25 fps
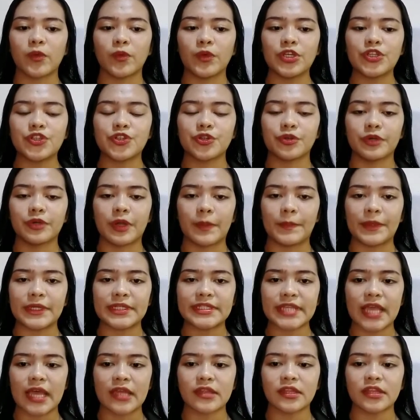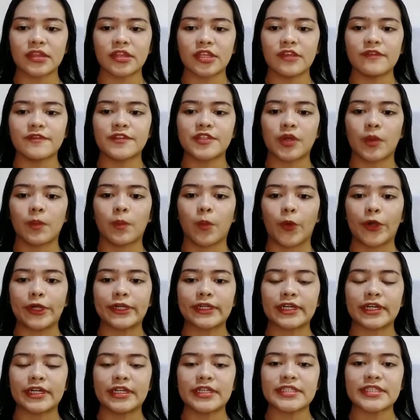by which representatives of
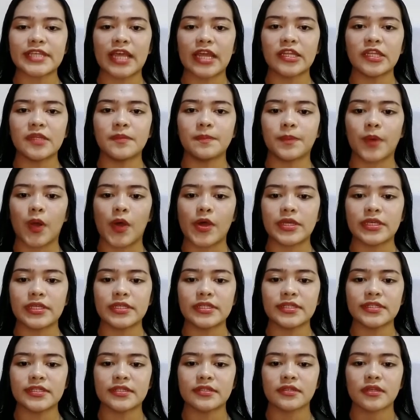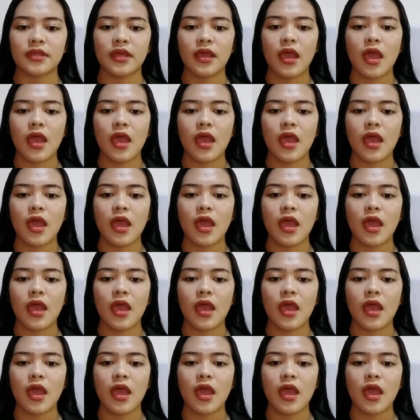workers and employees